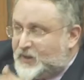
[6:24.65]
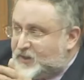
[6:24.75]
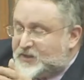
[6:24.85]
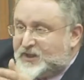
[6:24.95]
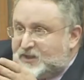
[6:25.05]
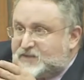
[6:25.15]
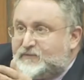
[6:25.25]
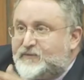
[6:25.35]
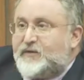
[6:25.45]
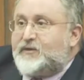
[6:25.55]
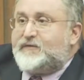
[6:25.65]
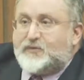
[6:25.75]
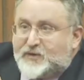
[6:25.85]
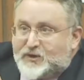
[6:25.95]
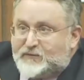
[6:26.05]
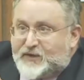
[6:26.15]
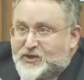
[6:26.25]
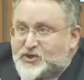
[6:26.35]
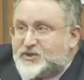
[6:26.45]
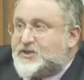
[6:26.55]
contains very few
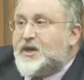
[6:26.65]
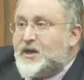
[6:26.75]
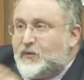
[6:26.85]
innovations,